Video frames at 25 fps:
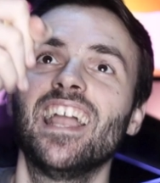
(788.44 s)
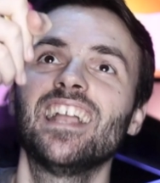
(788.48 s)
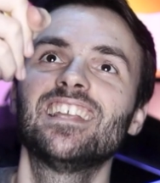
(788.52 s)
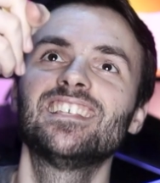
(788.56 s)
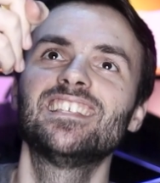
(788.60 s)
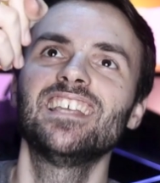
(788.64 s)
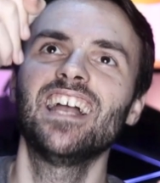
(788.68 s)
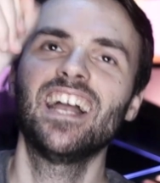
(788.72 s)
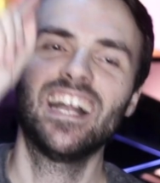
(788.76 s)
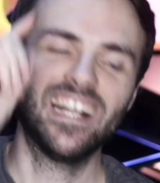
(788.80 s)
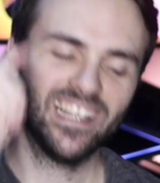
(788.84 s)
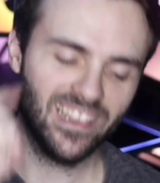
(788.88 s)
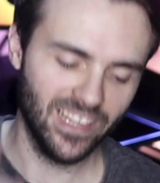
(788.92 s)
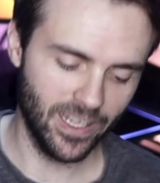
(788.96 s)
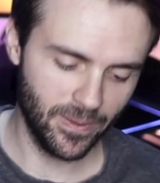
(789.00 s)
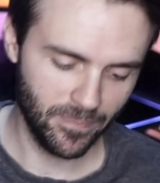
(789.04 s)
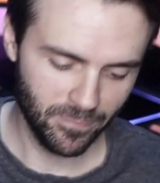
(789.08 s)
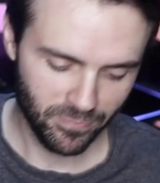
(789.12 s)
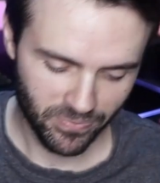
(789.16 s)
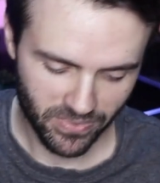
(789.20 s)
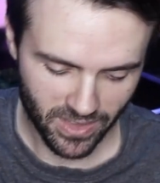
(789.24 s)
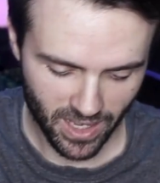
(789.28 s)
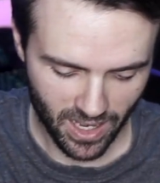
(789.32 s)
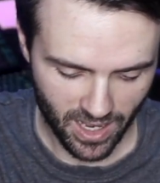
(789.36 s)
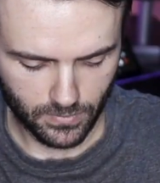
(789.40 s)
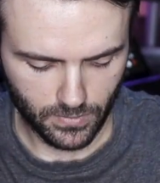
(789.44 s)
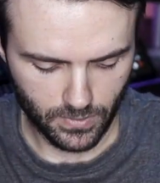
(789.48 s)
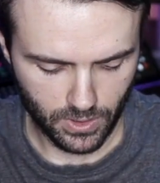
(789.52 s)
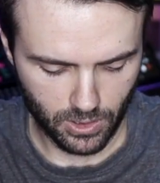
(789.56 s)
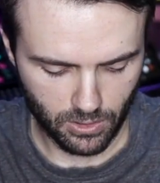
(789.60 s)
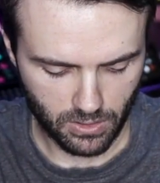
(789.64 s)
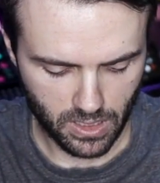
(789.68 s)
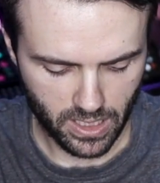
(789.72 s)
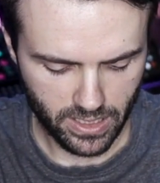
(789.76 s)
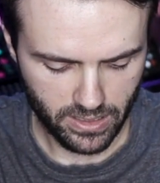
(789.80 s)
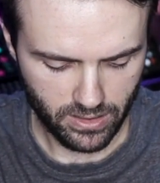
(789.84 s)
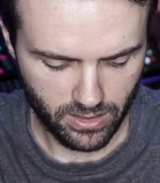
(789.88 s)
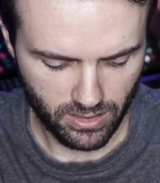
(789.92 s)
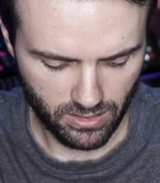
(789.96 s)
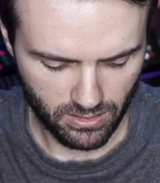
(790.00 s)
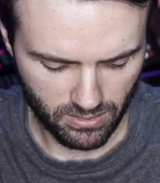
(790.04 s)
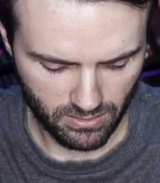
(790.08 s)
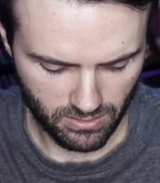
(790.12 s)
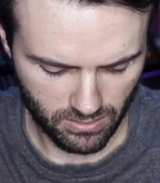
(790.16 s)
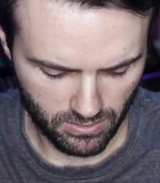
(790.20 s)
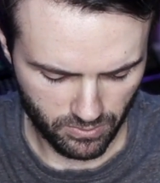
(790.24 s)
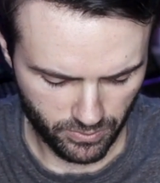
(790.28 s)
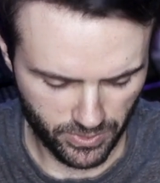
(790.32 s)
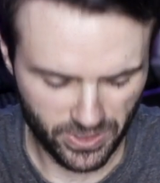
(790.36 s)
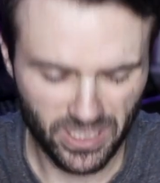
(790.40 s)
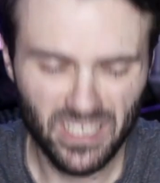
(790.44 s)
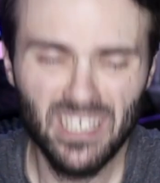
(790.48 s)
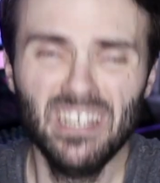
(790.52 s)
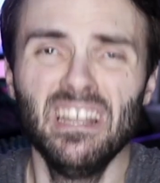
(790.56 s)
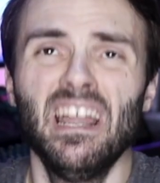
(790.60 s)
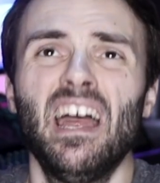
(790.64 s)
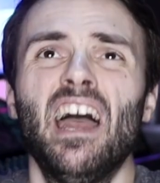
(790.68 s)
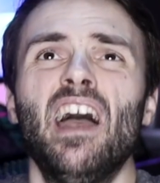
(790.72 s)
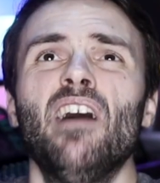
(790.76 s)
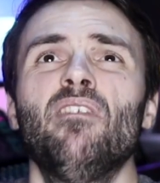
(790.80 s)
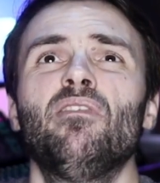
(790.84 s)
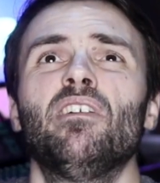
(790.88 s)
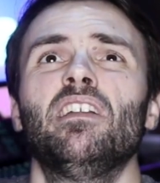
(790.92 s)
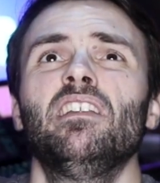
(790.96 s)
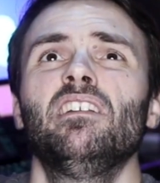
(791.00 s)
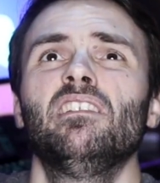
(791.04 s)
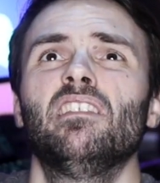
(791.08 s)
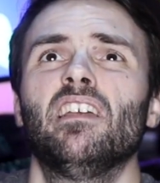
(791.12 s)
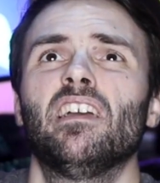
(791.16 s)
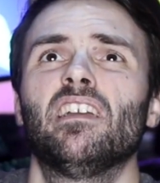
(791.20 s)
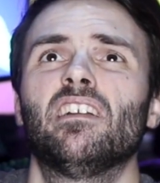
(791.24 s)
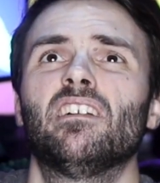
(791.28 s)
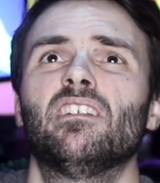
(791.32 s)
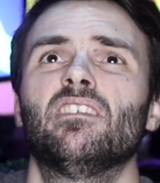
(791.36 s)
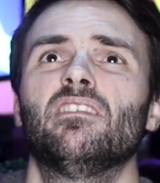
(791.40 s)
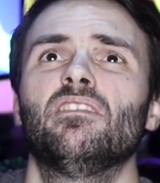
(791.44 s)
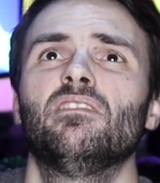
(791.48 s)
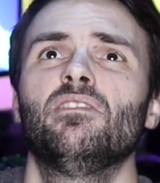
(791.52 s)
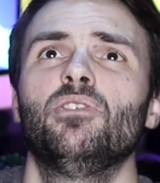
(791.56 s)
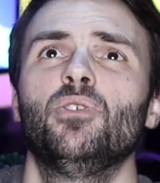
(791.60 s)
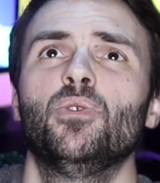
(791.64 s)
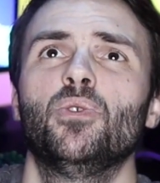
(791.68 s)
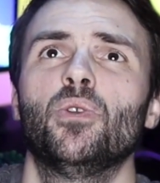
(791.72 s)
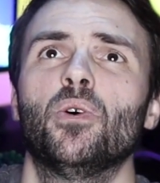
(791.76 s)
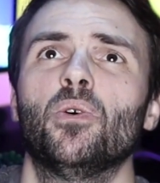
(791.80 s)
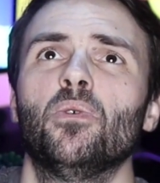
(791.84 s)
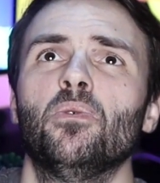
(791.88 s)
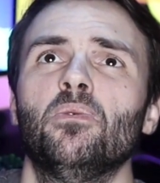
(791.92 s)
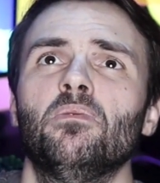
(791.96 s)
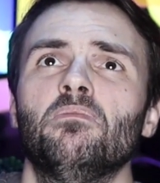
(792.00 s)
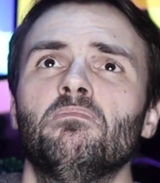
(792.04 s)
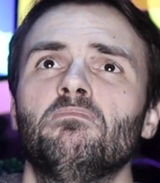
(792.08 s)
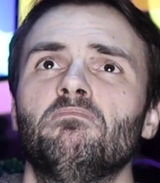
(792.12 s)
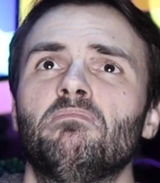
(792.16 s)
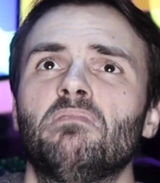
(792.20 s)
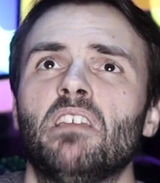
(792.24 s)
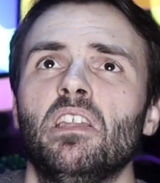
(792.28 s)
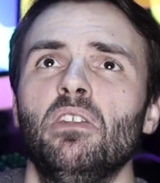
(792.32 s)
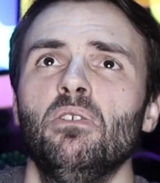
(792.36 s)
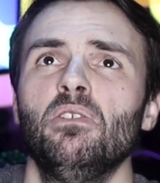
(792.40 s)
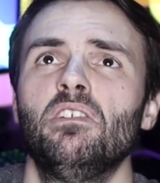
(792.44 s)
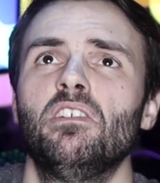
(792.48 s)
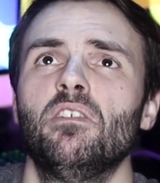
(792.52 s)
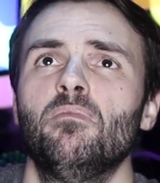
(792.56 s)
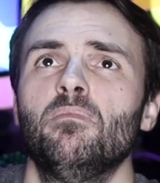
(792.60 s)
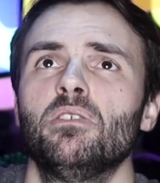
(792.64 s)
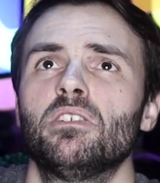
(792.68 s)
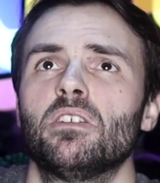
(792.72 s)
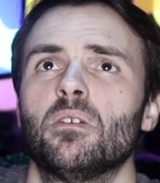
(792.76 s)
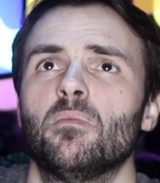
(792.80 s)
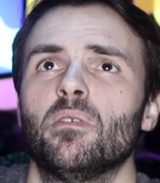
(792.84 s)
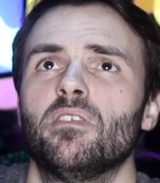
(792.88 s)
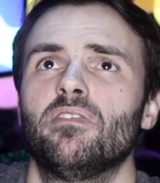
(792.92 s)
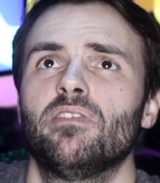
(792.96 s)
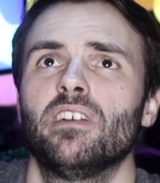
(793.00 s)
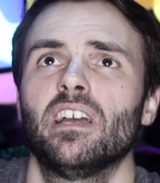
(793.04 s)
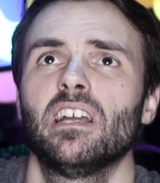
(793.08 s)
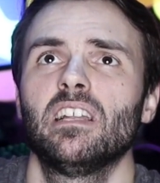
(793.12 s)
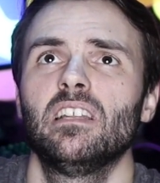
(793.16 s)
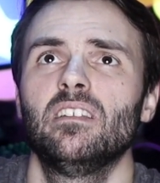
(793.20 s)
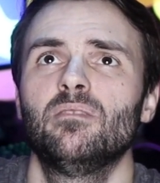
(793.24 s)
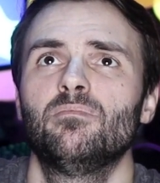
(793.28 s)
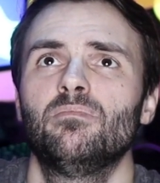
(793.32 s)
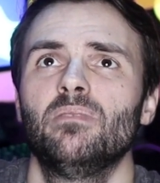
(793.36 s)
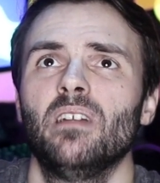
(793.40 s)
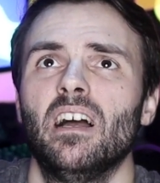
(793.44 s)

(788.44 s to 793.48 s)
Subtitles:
Exactly. Alright, we didn't have any like, you know, can you give me some effect?